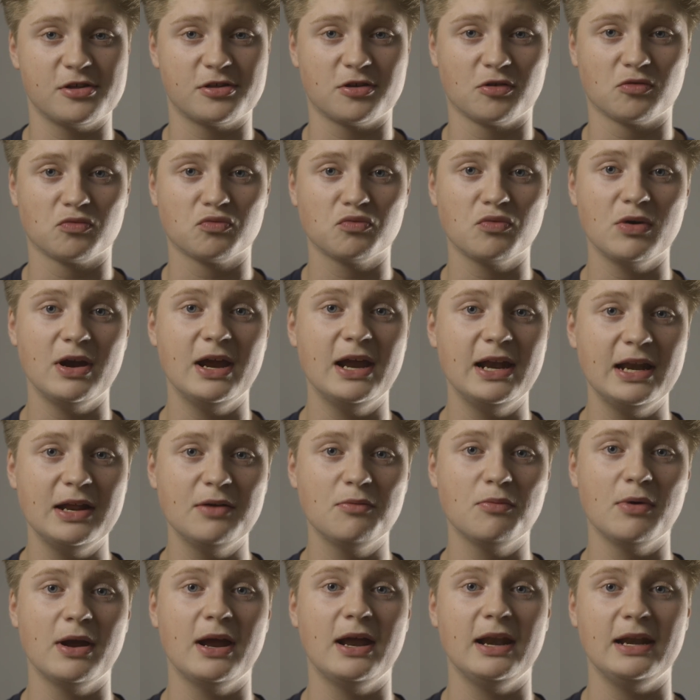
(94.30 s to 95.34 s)
is a
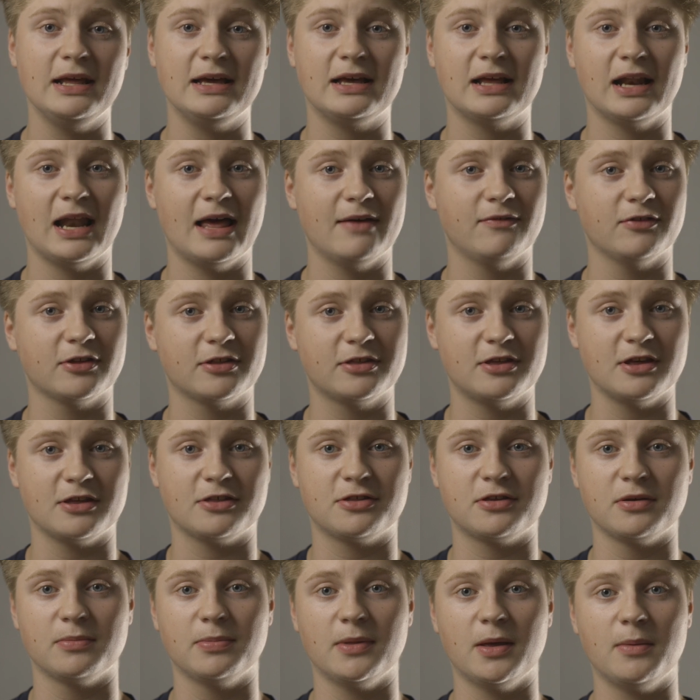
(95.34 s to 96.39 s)
really clever
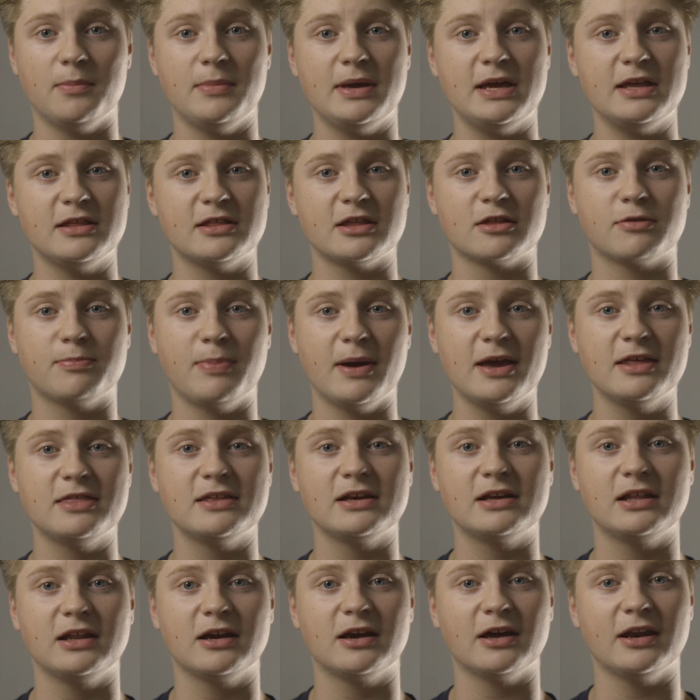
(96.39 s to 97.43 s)
system that means it's
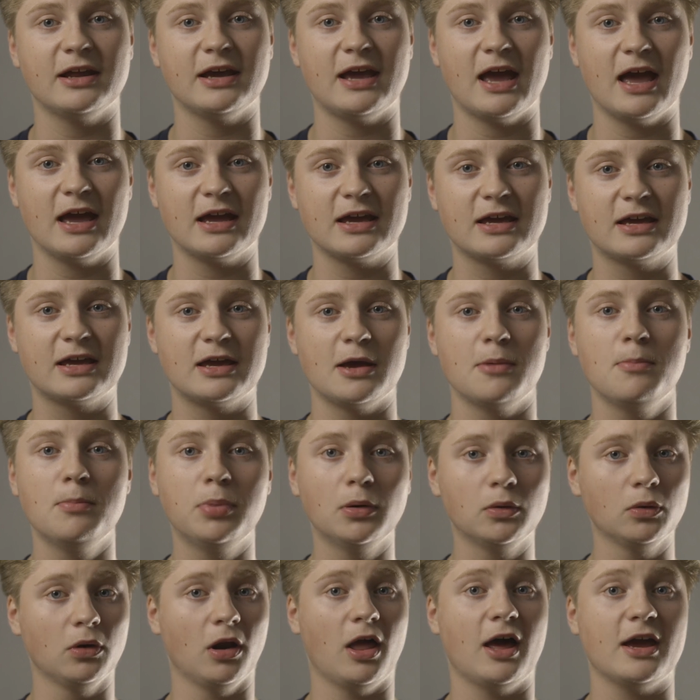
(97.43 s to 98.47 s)
basically going to get
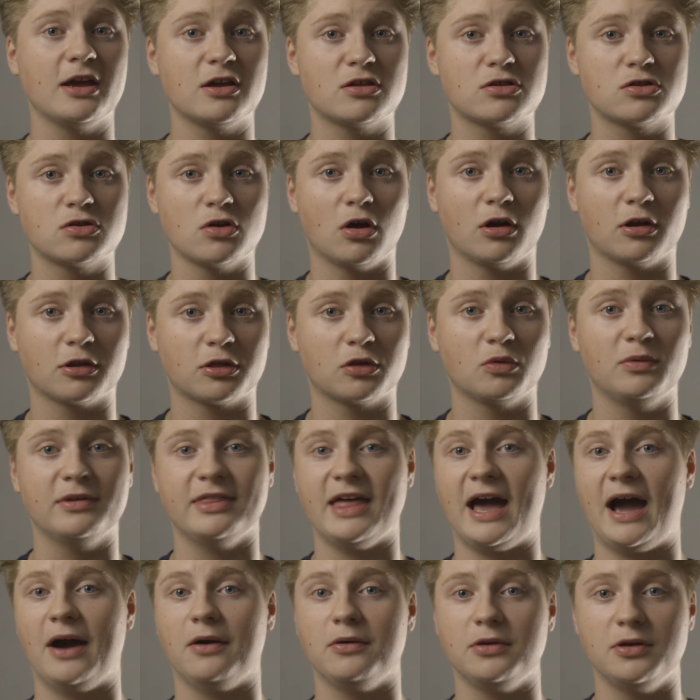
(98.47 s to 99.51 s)
gimbal like shots
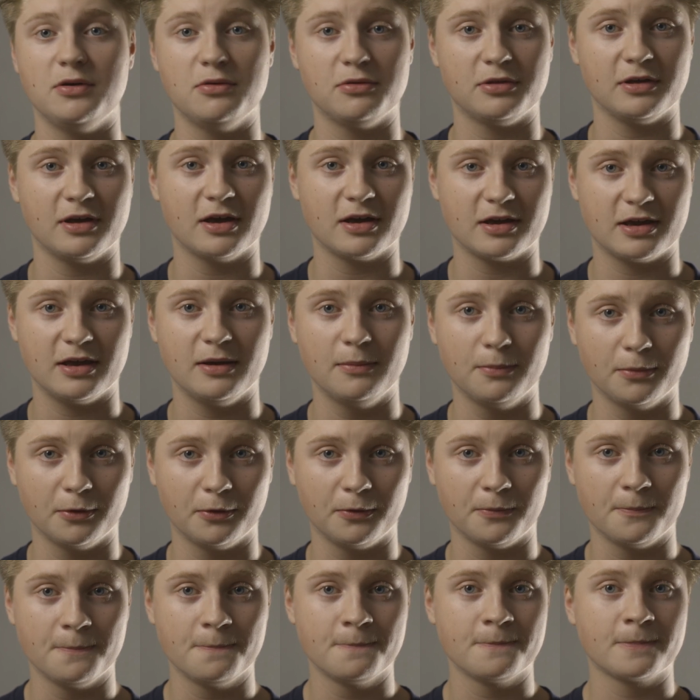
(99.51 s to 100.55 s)
without using a
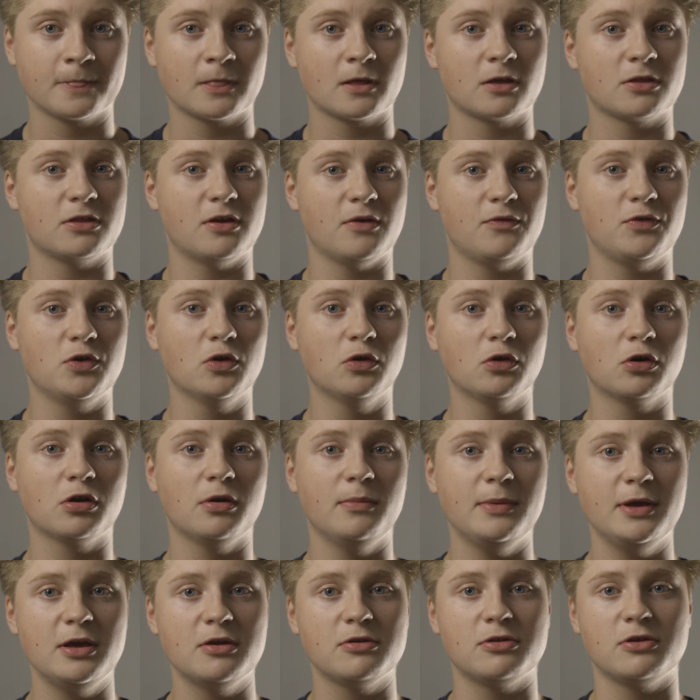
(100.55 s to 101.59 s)
gimbal. So if you're going
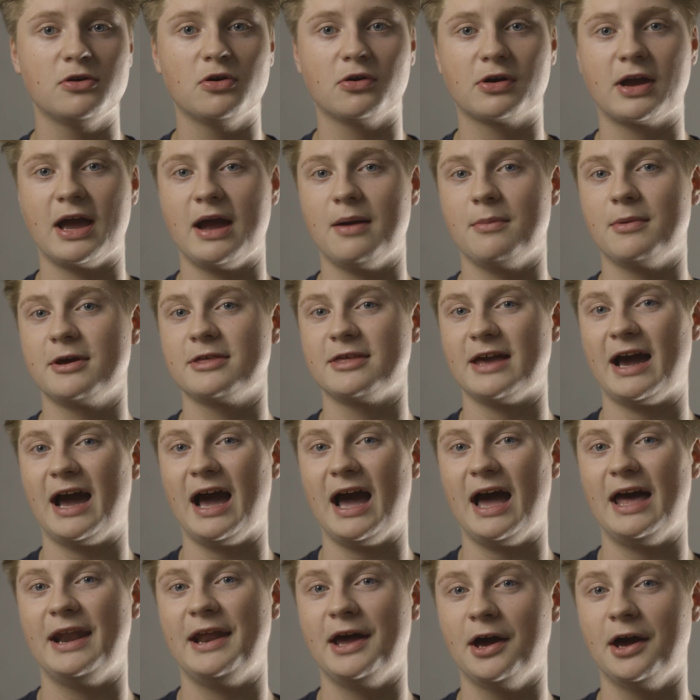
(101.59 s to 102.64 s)
to be using your camera as a
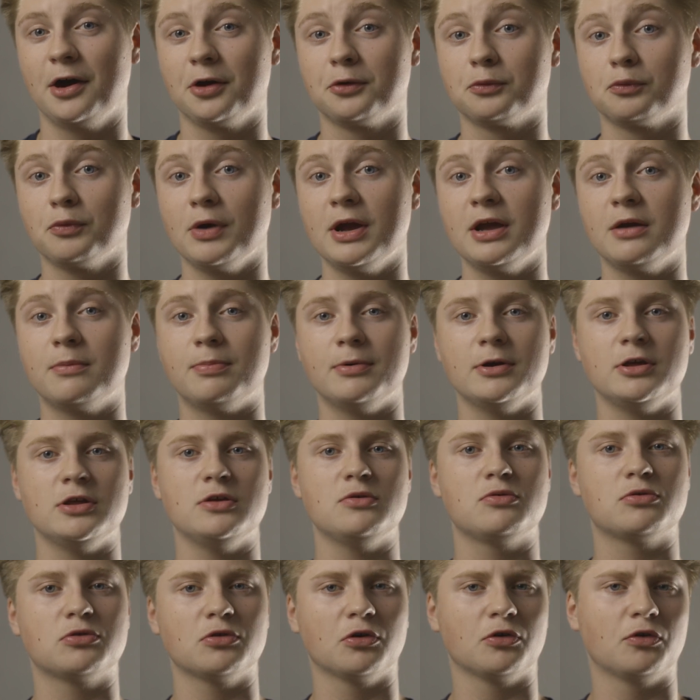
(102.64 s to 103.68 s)
handheld rig but
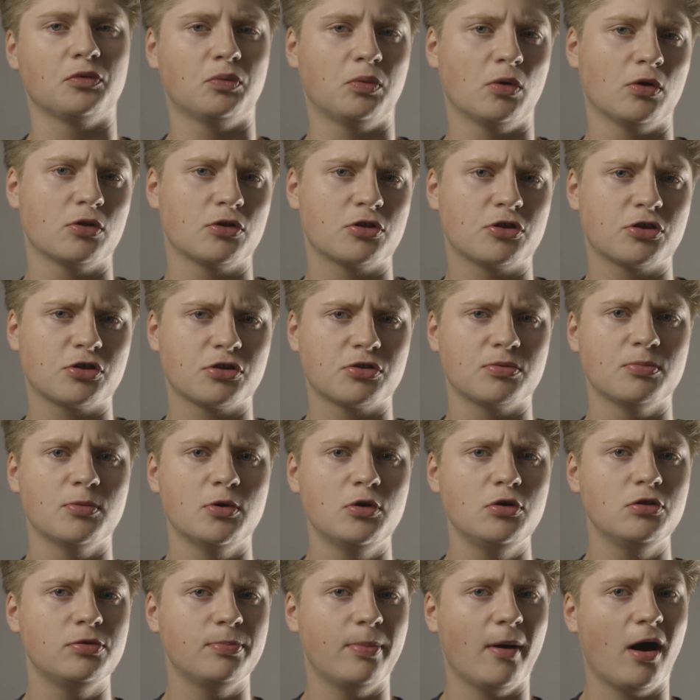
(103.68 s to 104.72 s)
you sort of want
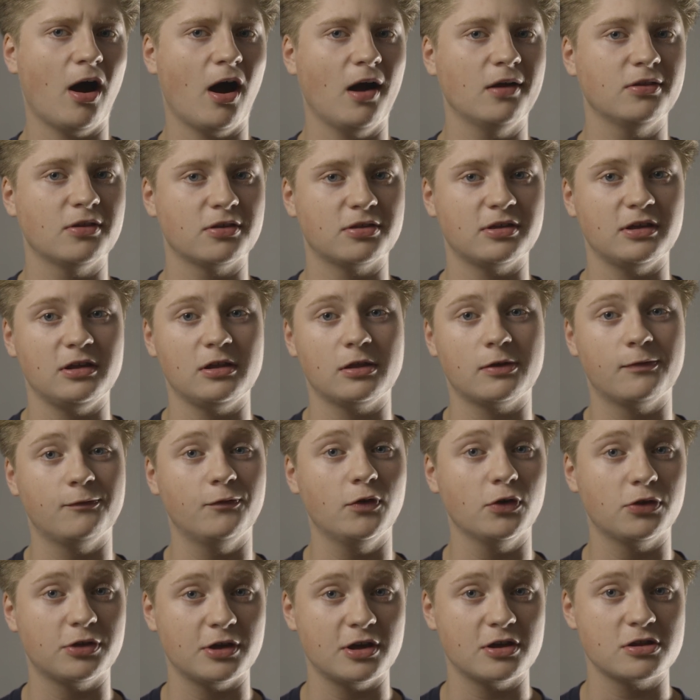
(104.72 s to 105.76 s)
smooth behind the scenes
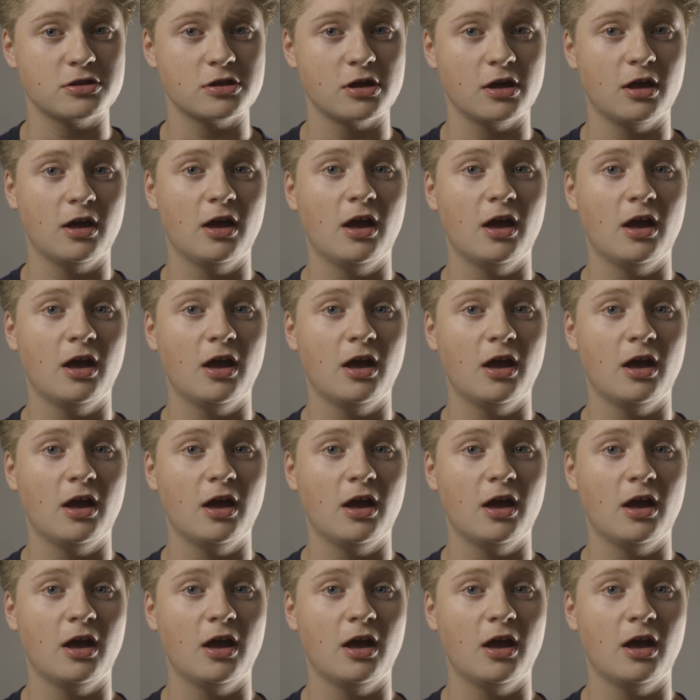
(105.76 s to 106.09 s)
footage,